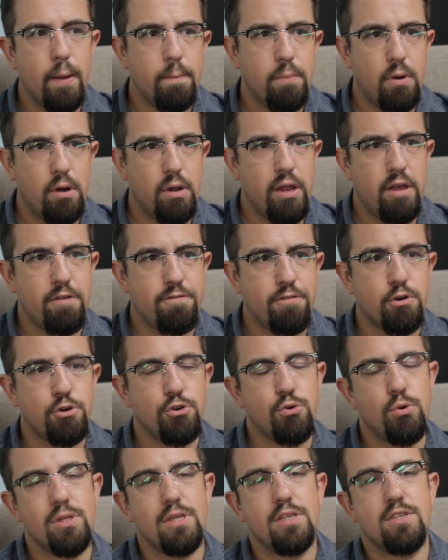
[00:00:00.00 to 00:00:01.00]
But if you're
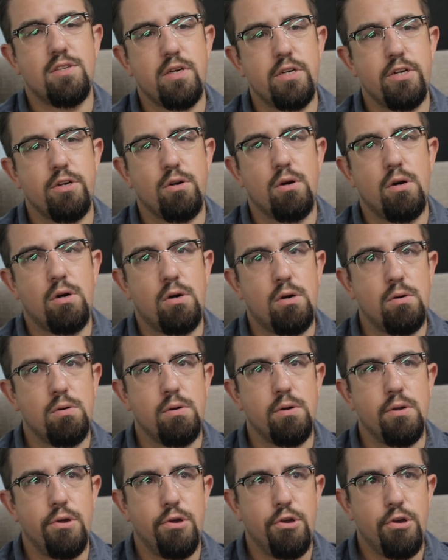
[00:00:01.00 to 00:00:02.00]
doing this on your
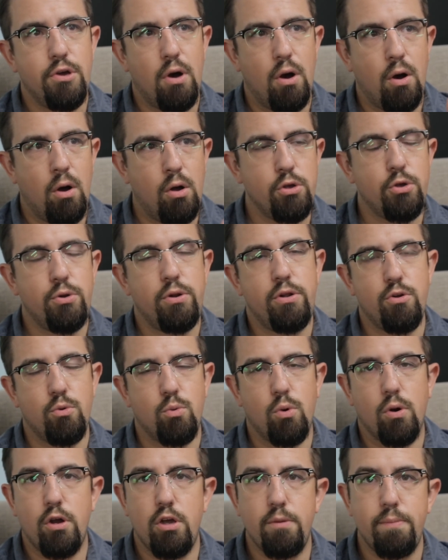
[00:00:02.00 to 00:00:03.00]
own, all you need to
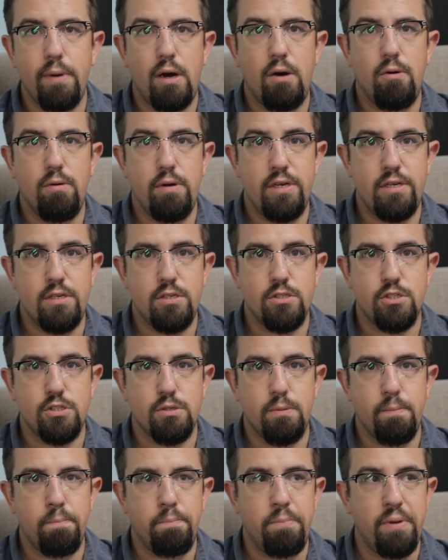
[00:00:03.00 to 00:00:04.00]
worry about
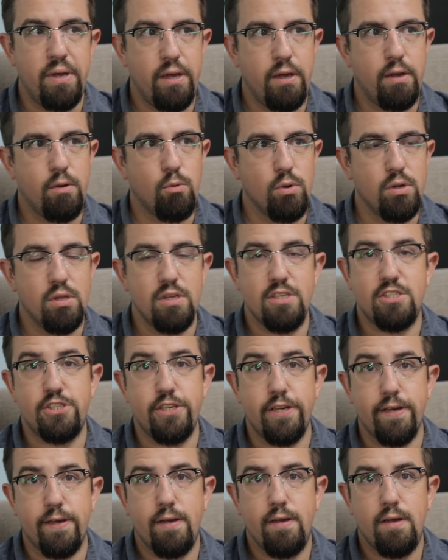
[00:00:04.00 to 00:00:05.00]
is being
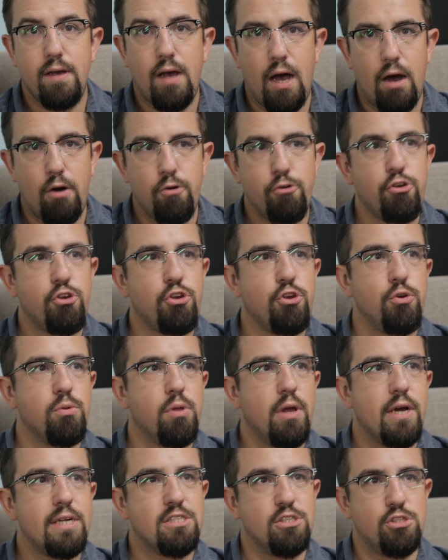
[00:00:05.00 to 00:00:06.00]
realistic. How do you
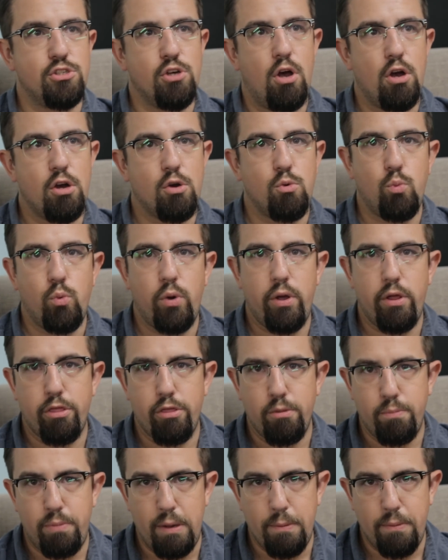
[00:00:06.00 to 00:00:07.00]
like to talk
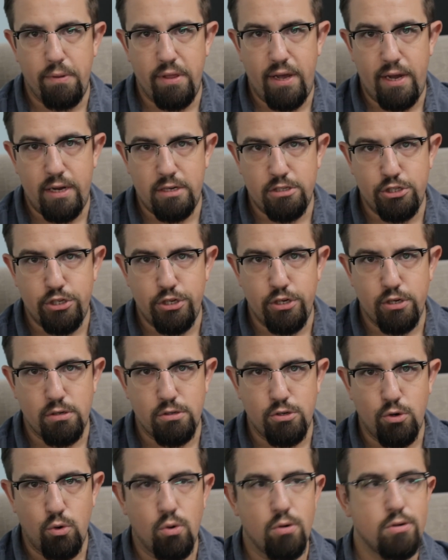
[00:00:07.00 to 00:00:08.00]
with the people that enter your
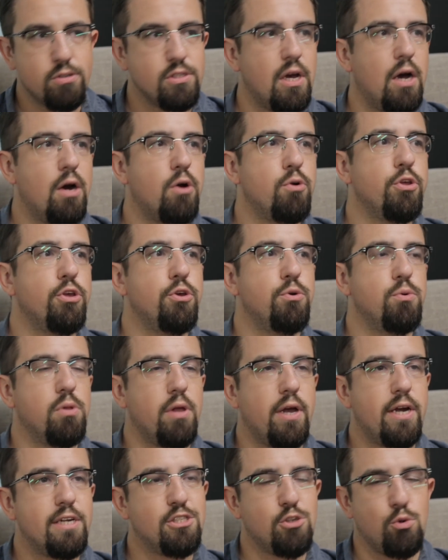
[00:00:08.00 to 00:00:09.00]
doors? How do you
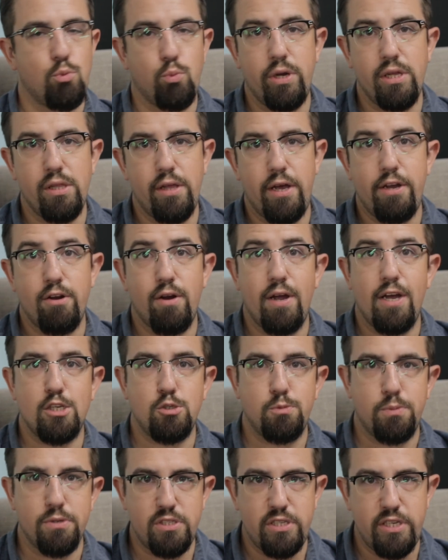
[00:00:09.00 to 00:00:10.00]
like to relay your
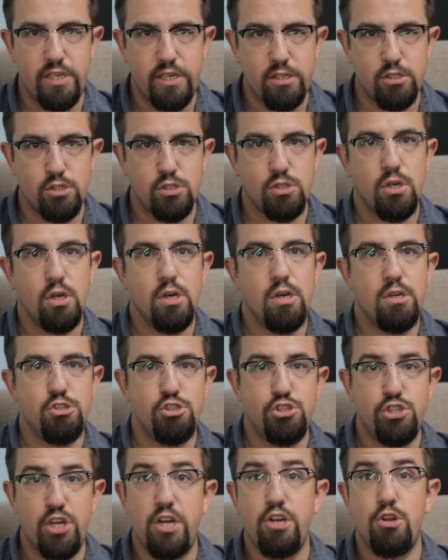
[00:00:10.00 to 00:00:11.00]
expertise
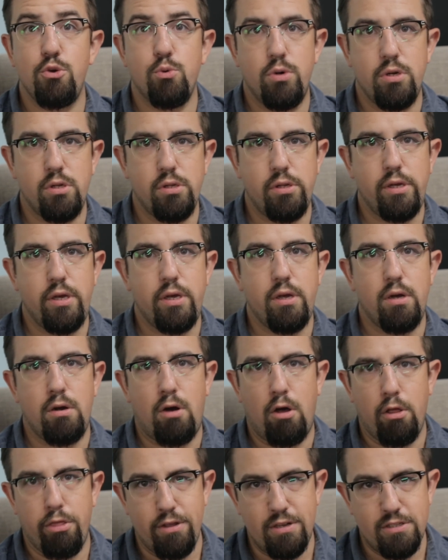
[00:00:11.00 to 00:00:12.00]
genuinely,
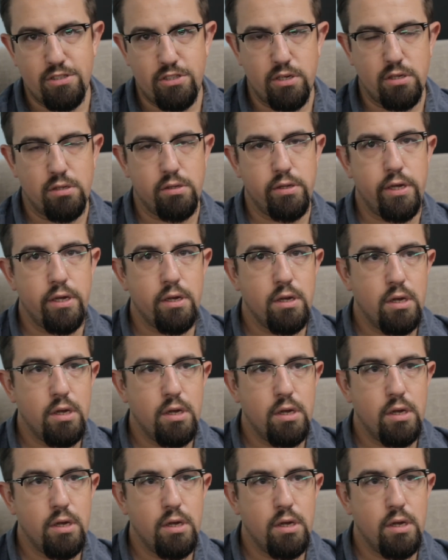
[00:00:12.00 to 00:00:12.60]
authentically?